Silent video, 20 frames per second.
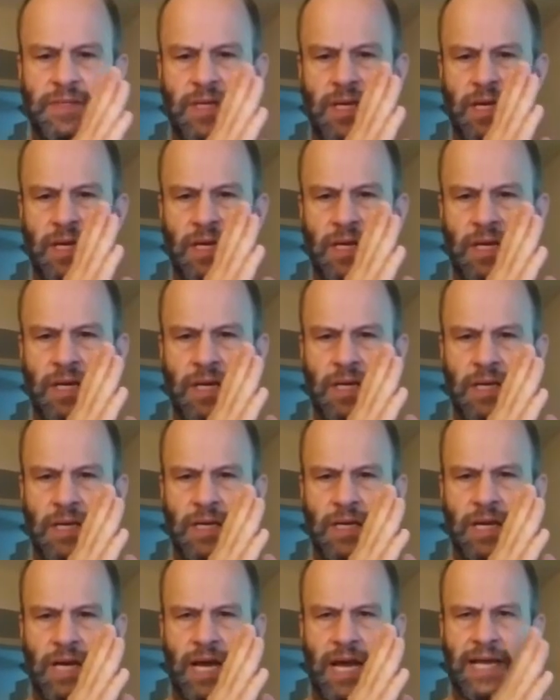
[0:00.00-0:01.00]

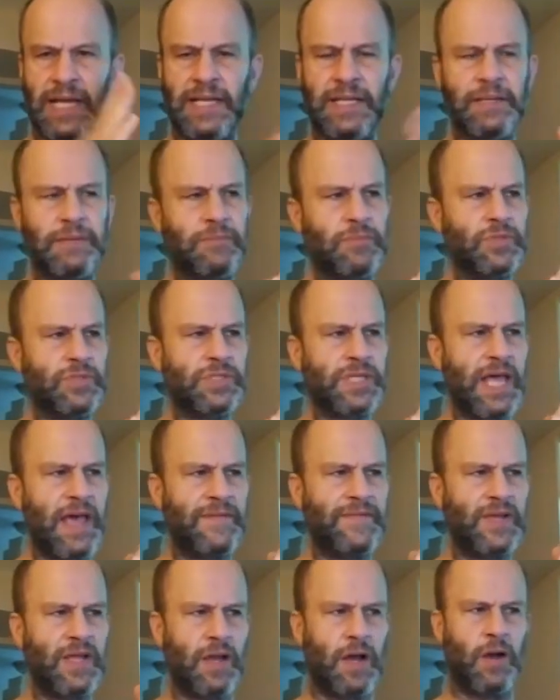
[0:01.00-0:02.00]
uh, I was
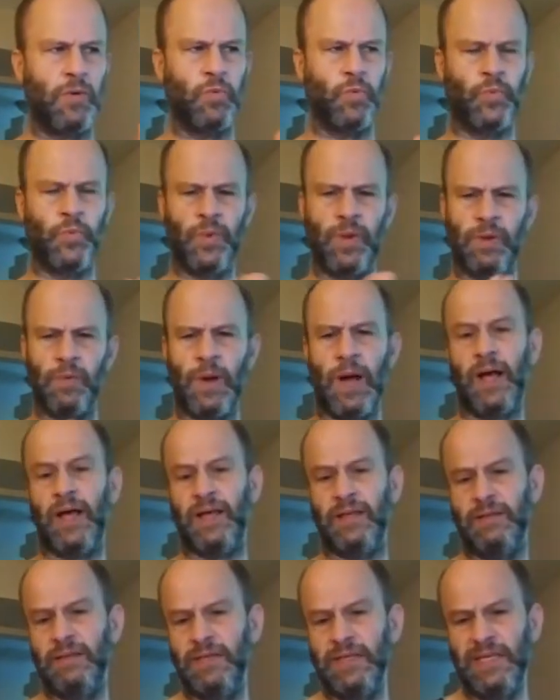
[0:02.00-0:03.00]
having a,
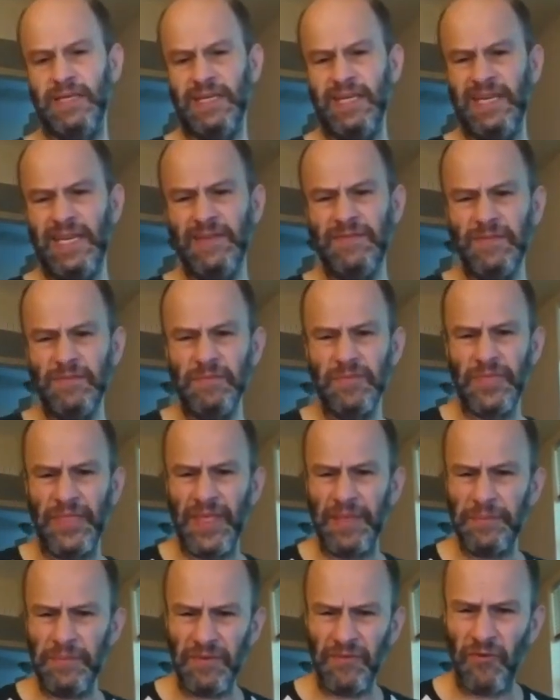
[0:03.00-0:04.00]
well,
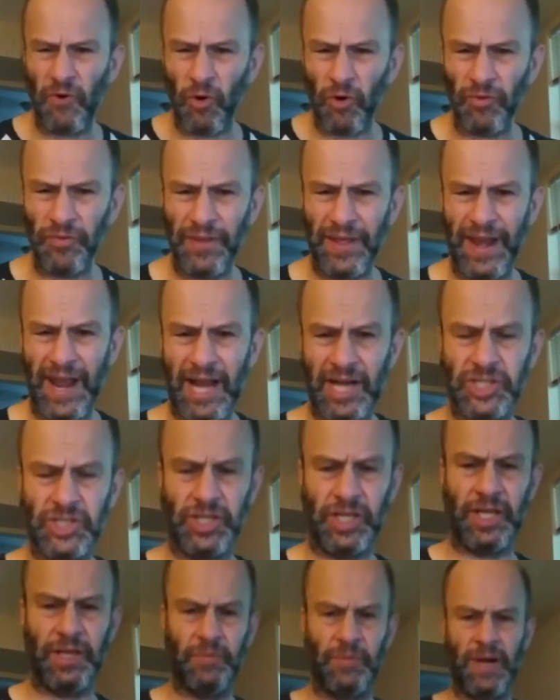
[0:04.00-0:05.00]
even before then
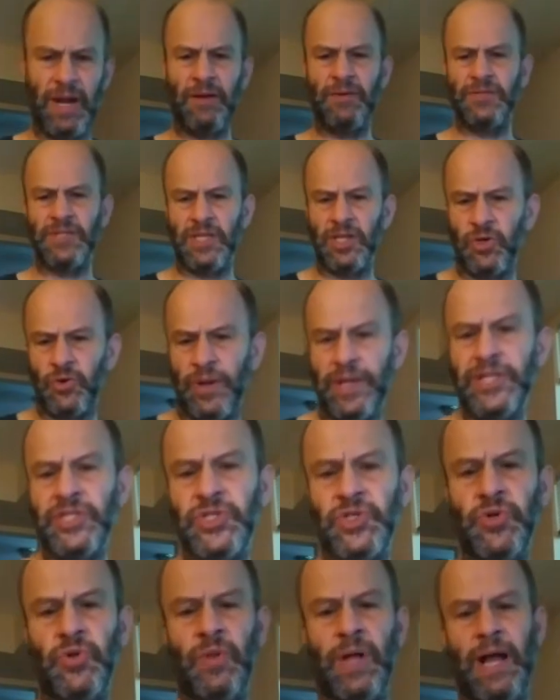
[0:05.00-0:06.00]
actually, when I was in grade
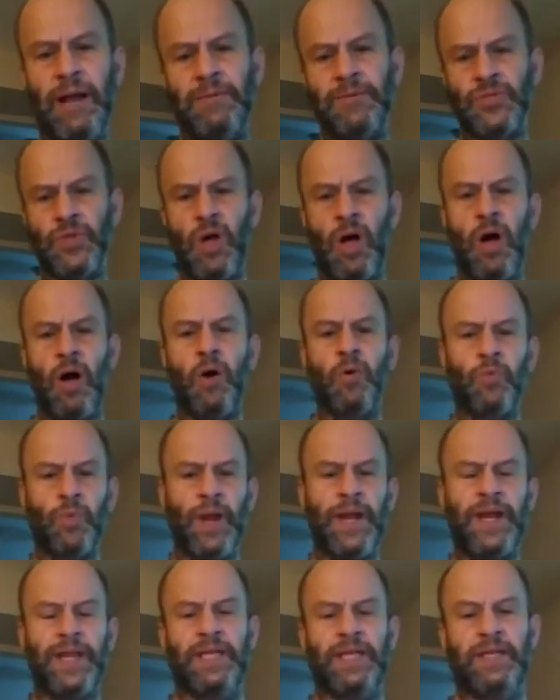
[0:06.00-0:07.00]
school, I was
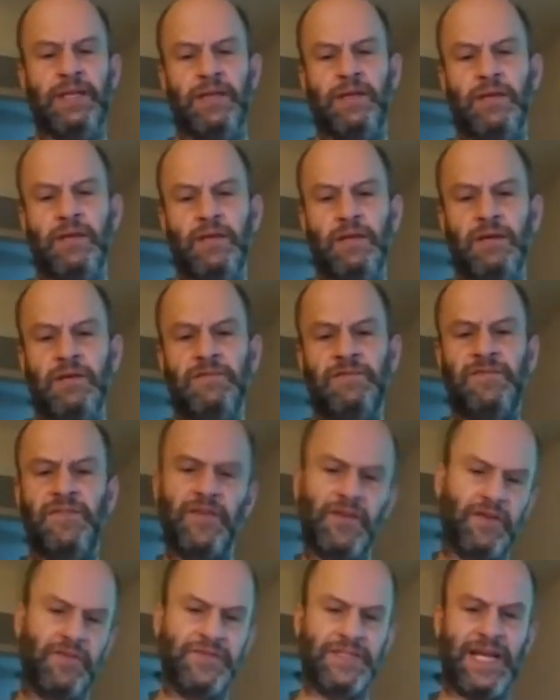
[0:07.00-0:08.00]
already
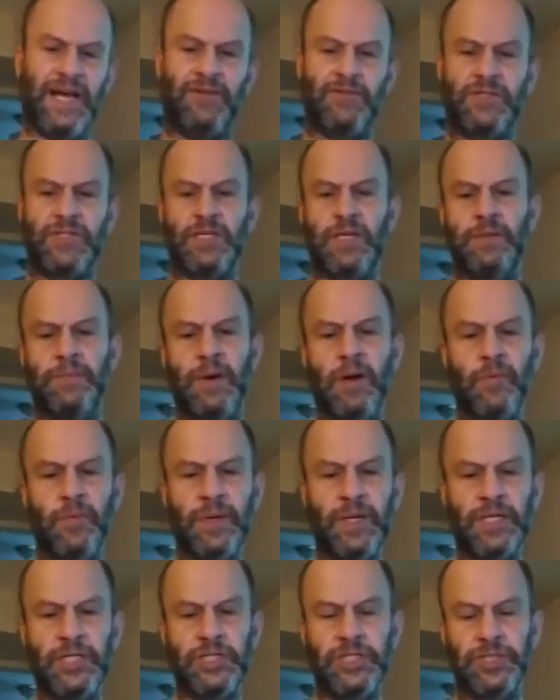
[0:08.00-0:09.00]
full of doubts about
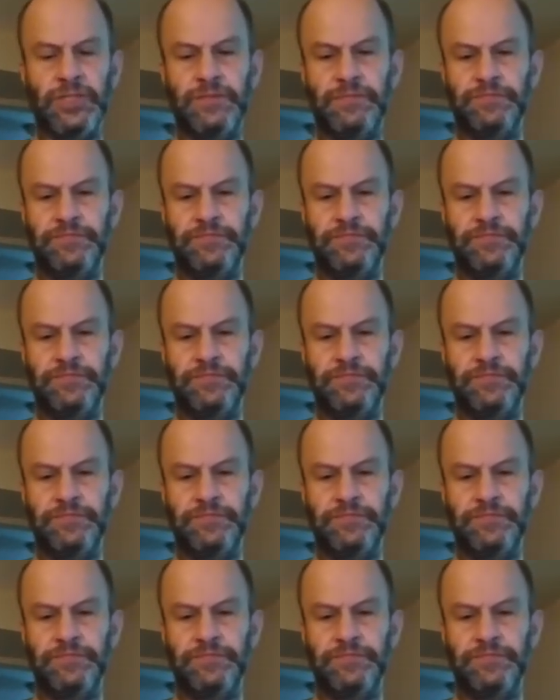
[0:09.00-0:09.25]
religion.